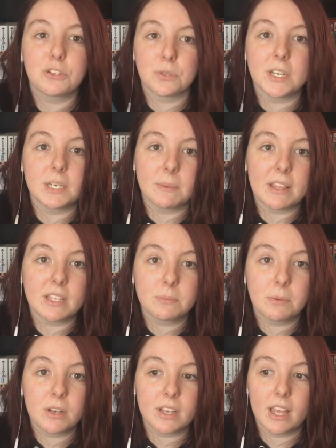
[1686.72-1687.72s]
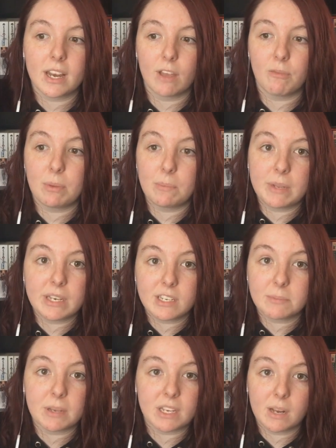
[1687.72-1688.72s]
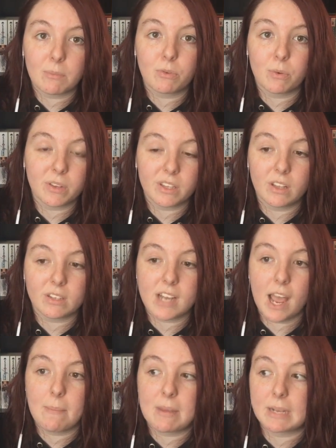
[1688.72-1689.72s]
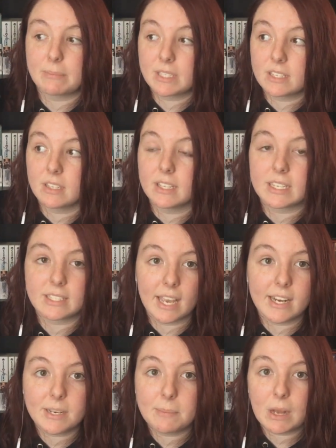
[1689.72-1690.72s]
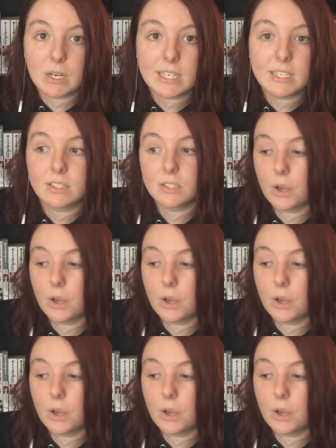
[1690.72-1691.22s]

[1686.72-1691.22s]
intrigued by this book and I've been meaning to pick it up for a really long time and I'm still excited about it.